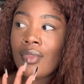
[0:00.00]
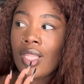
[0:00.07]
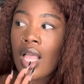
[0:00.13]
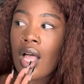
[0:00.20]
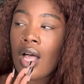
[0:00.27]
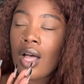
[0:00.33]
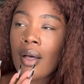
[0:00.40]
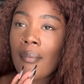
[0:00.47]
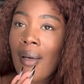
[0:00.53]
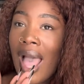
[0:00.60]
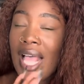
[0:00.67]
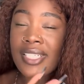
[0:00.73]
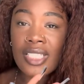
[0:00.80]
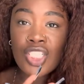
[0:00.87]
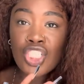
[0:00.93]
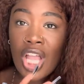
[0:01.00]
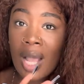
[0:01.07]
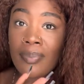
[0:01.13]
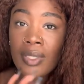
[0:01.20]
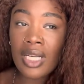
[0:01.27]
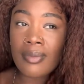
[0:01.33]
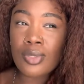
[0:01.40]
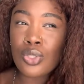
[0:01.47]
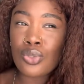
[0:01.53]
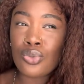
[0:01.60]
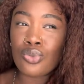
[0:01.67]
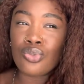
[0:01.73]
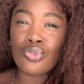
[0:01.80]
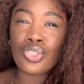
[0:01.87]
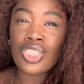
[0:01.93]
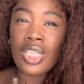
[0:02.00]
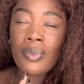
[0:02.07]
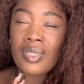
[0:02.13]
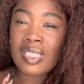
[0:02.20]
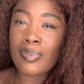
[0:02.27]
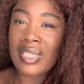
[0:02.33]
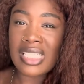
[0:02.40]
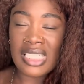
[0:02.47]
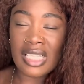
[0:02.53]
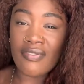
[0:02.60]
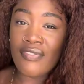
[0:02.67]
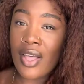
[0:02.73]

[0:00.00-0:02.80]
I just chopped it up to she was busy,